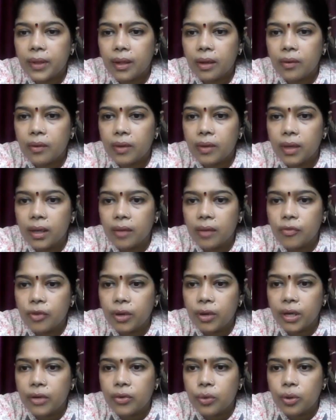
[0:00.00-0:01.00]
Okay, for
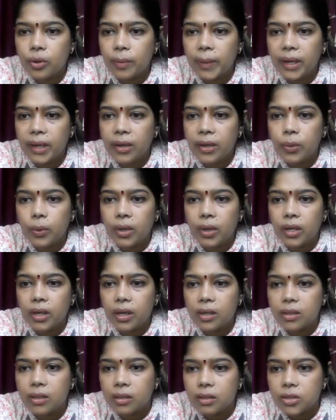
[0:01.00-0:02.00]
enrollment, what
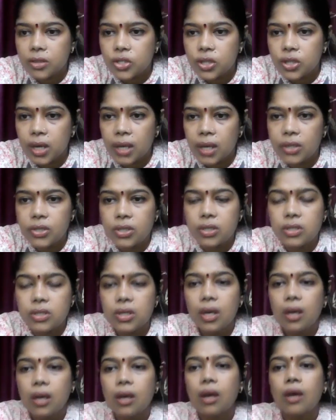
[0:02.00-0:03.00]
are the charges?
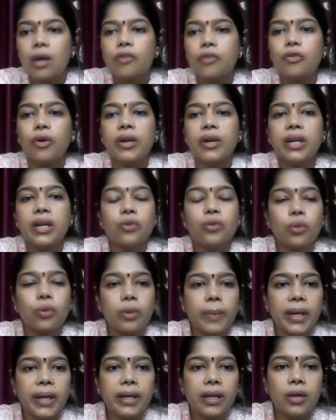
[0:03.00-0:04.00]
For
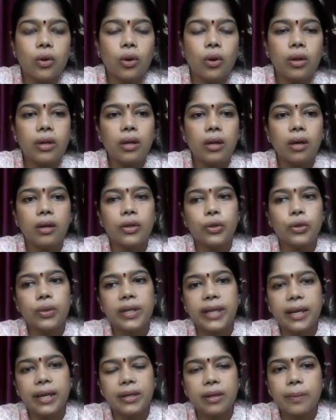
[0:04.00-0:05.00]
enrollment and all, you'll
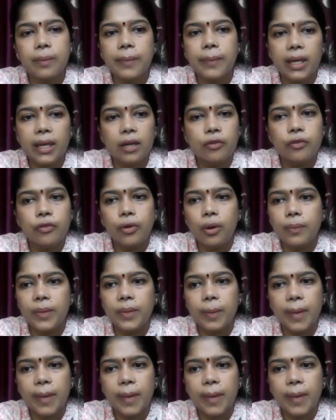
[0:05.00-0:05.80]
get a mail from the